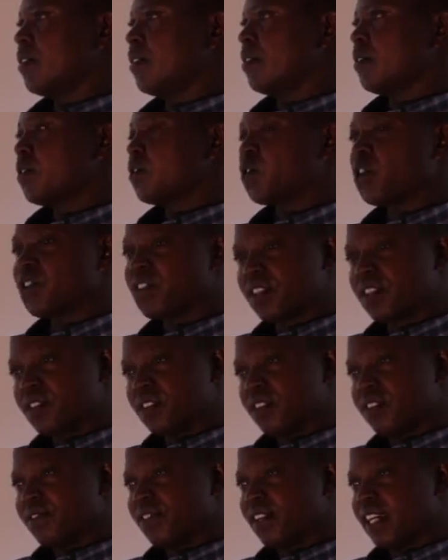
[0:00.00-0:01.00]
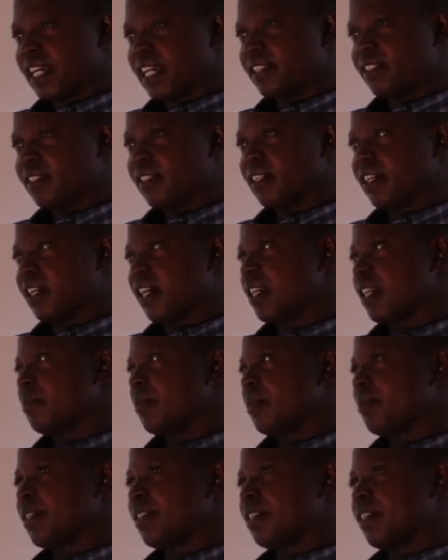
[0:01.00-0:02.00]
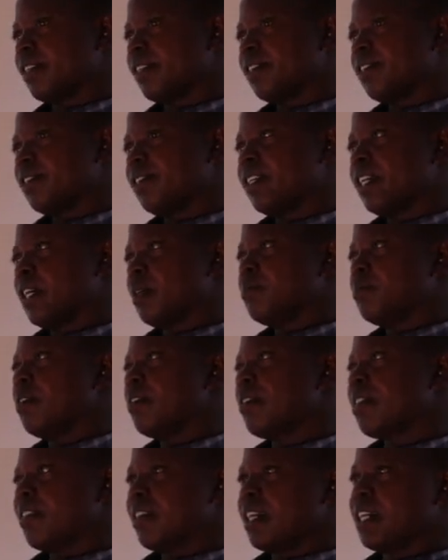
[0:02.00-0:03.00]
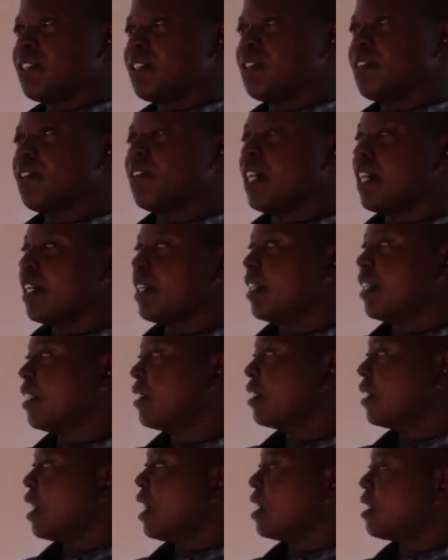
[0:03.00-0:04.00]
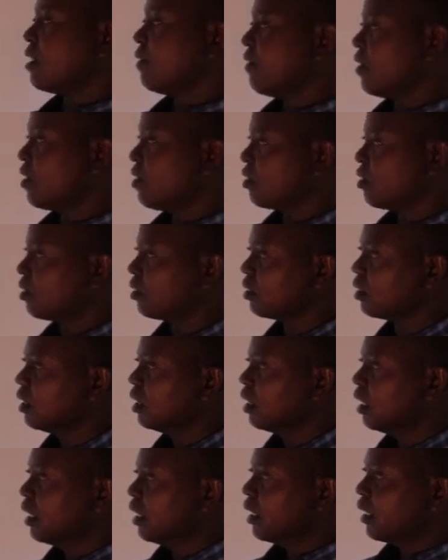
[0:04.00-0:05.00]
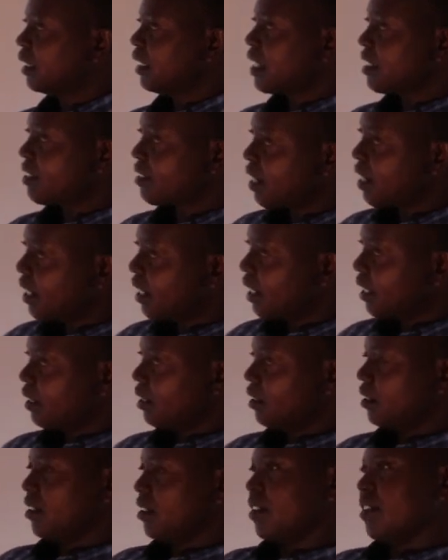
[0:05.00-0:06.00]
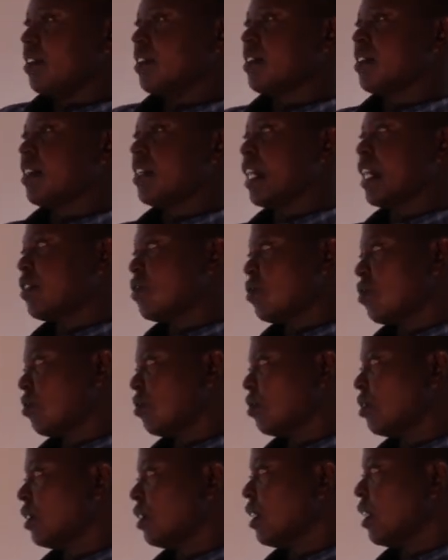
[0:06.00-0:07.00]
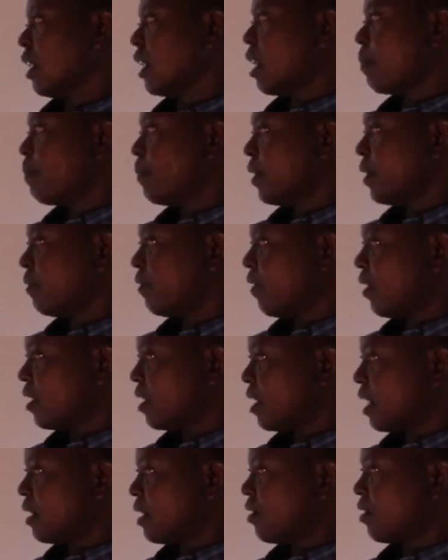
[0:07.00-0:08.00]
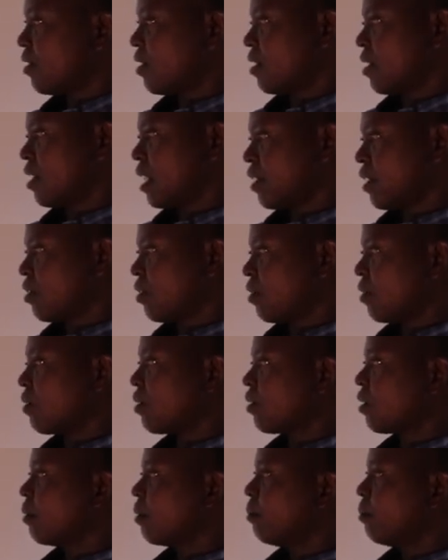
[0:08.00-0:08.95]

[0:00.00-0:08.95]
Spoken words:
sources of light. I remember telling you they are both natural and artificial. The sun is natural. Erupting volcanoes, natural.